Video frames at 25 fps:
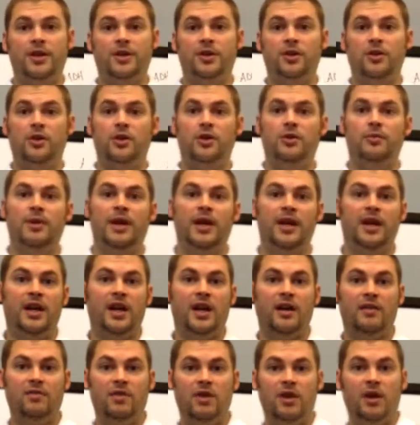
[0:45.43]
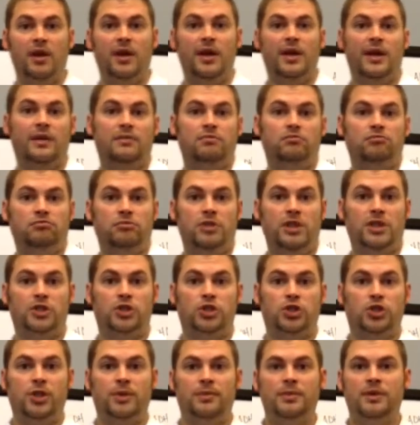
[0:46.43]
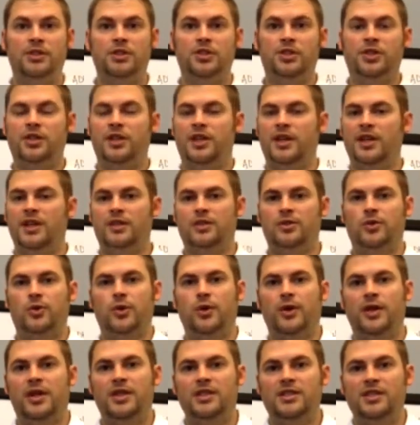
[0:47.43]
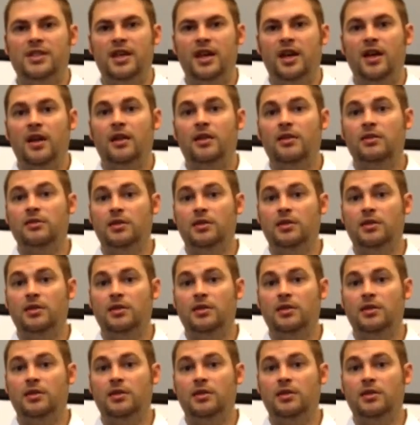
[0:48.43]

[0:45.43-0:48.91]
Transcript: You know, you might have a extreme injury like a torn ACL,